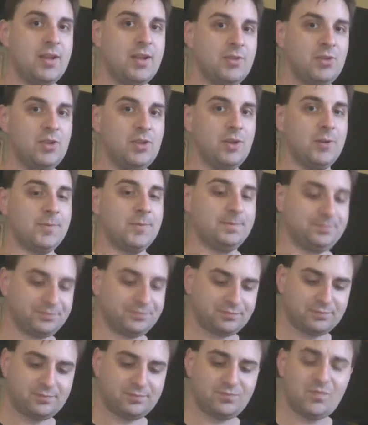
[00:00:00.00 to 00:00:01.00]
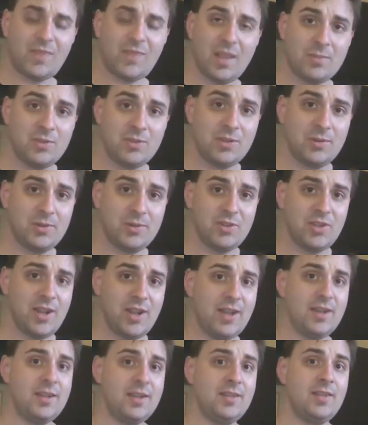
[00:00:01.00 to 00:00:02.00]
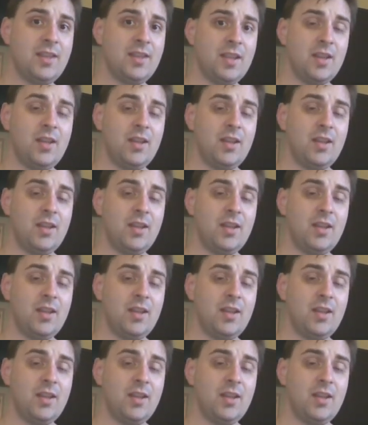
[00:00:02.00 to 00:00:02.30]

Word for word: So I'm so excited.